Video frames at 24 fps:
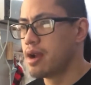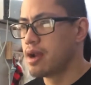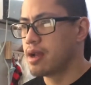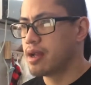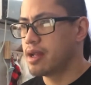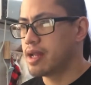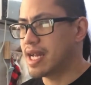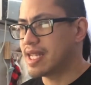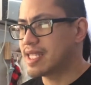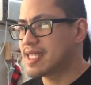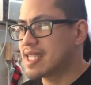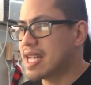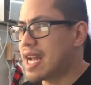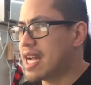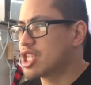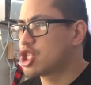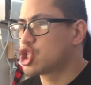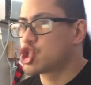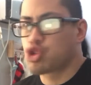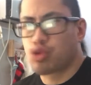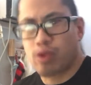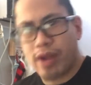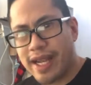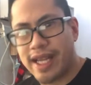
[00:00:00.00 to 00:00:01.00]
That's not
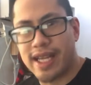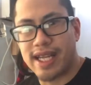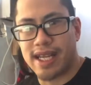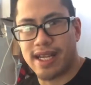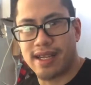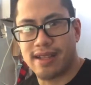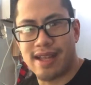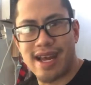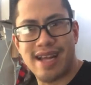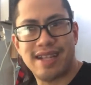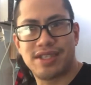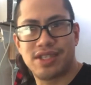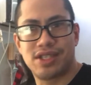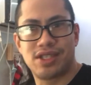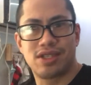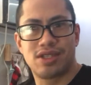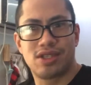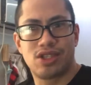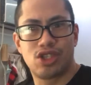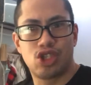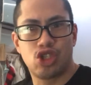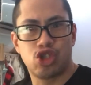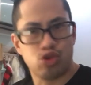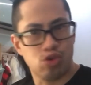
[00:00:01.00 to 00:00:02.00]
training, that's
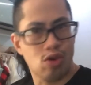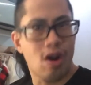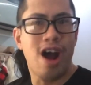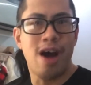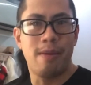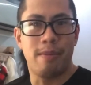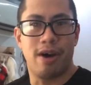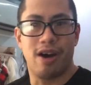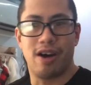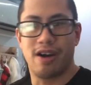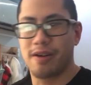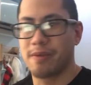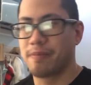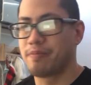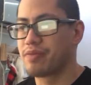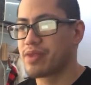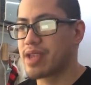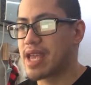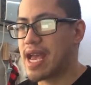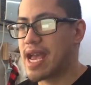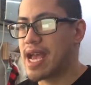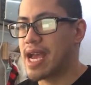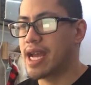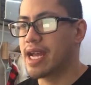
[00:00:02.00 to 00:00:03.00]
trauma.
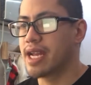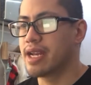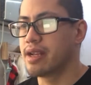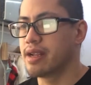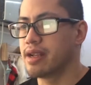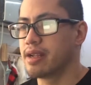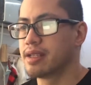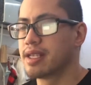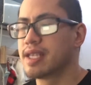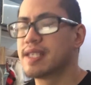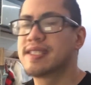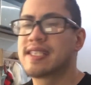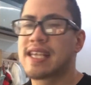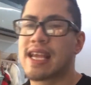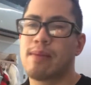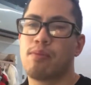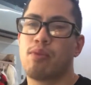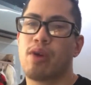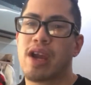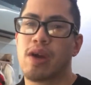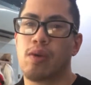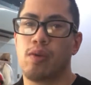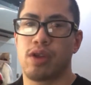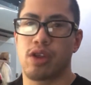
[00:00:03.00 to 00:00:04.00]
And the same
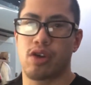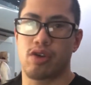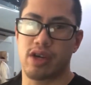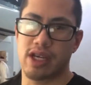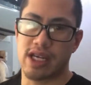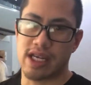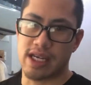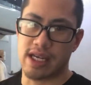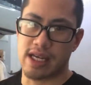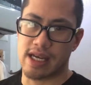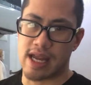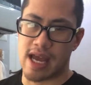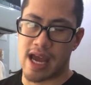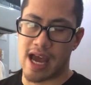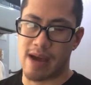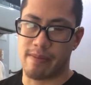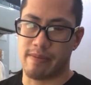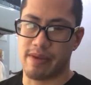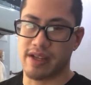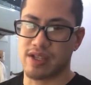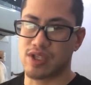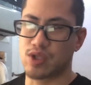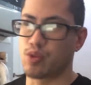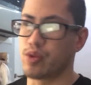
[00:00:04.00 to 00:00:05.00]
way with our eating
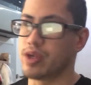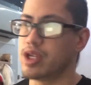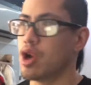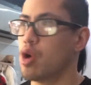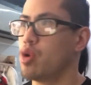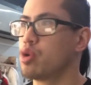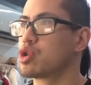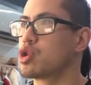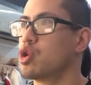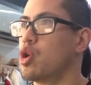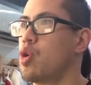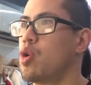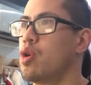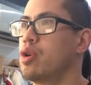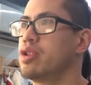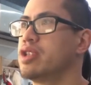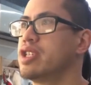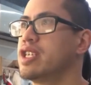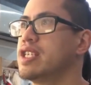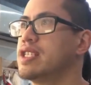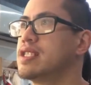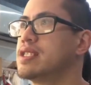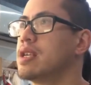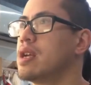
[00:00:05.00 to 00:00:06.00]
habits. We don't go on
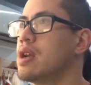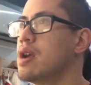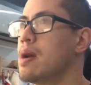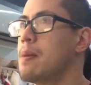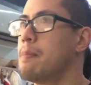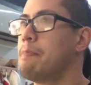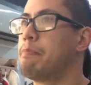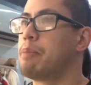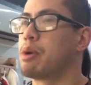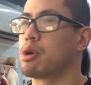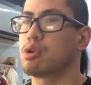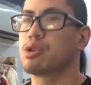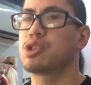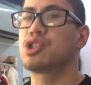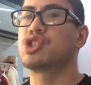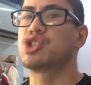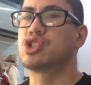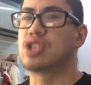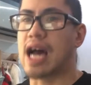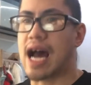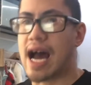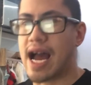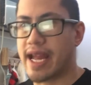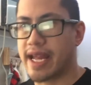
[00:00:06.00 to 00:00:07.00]
these burst
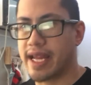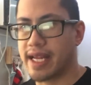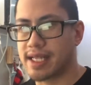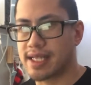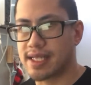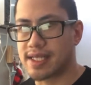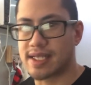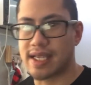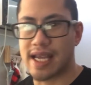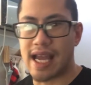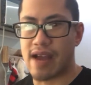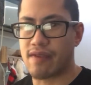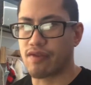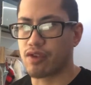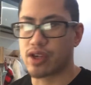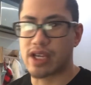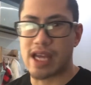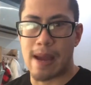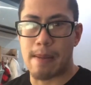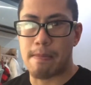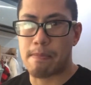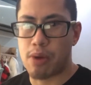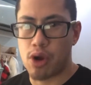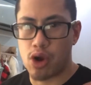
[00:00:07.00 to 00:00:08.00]
diets to ever
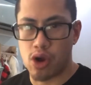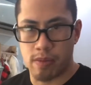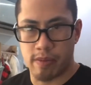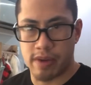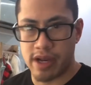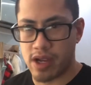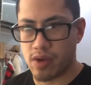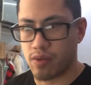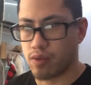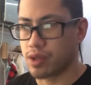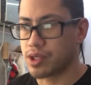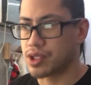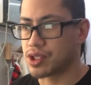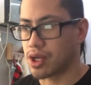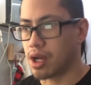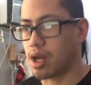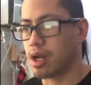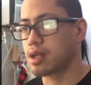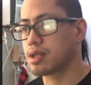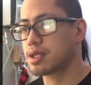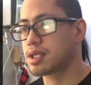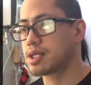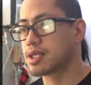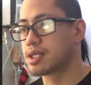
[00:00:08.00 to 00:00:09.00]
get permanent
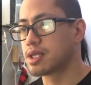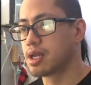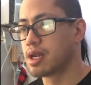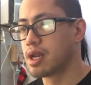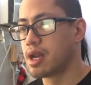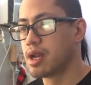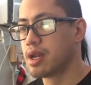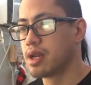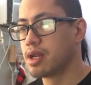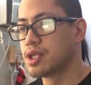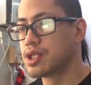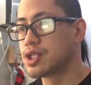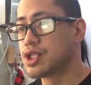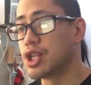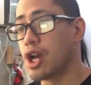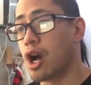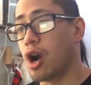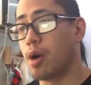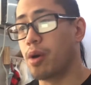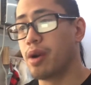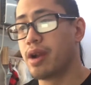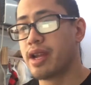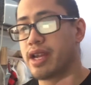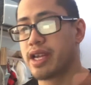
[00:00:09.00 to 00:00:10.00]
results.
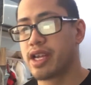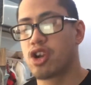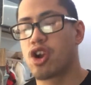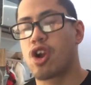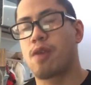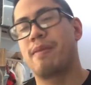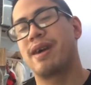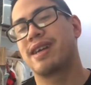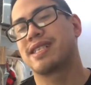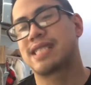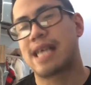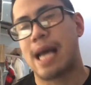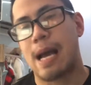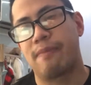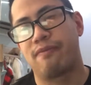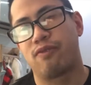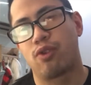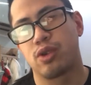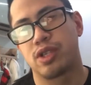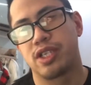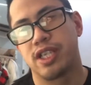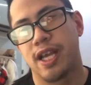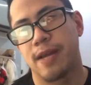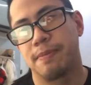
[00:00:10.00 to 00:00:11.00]
So, here are my top
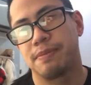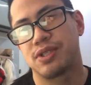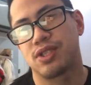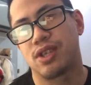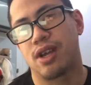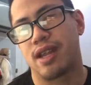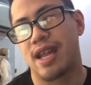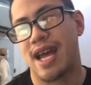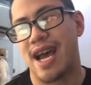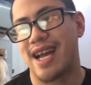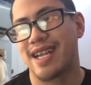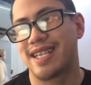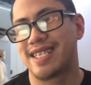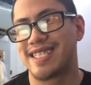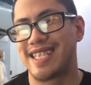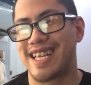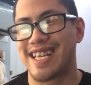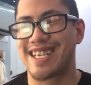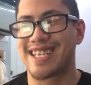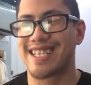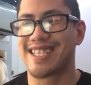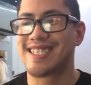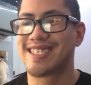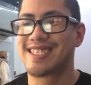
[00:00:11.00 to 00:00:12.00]
4 tips on how to stay
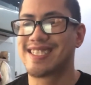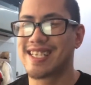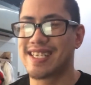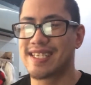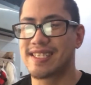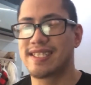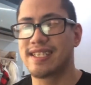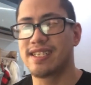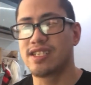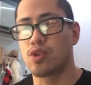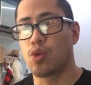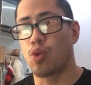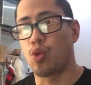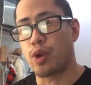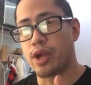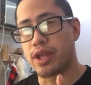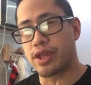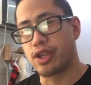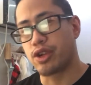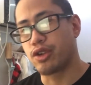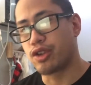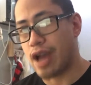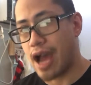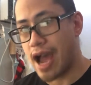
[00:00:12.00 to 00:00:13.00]
consistent with
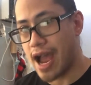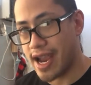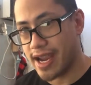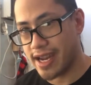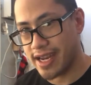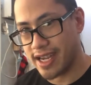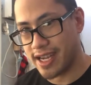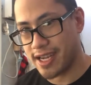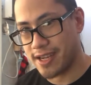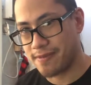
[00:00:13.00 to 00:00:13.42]
your dieting.